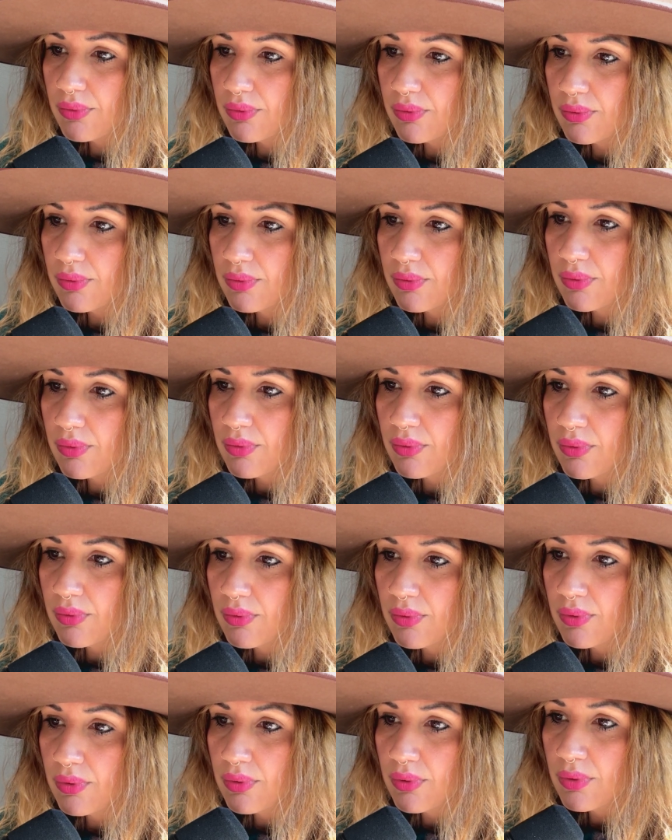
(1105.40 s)

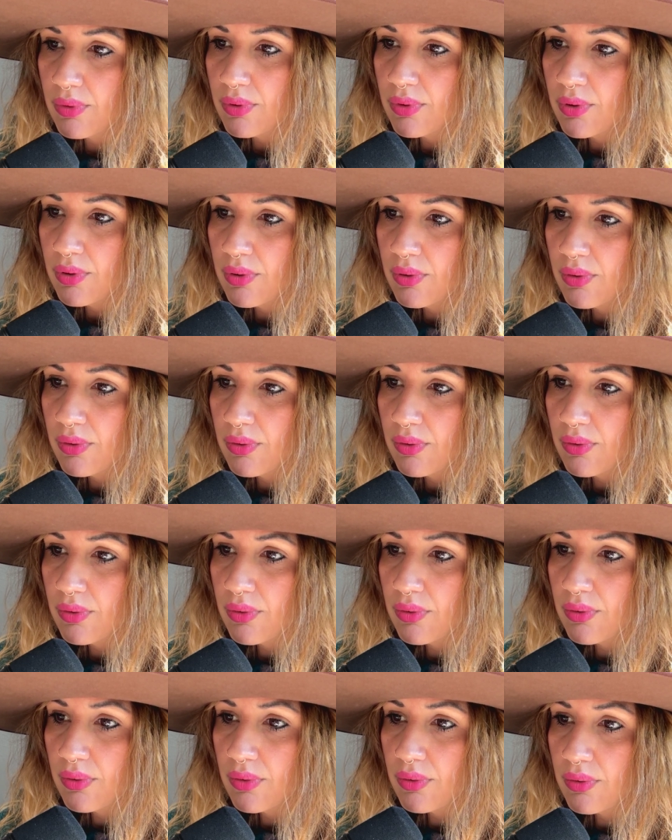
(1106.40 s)

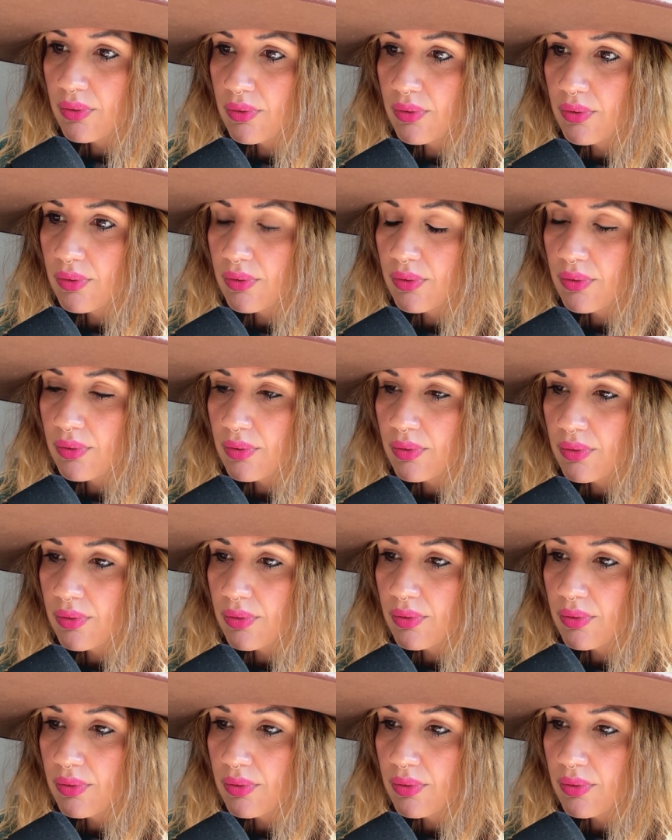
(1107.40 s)
Nobody speaks.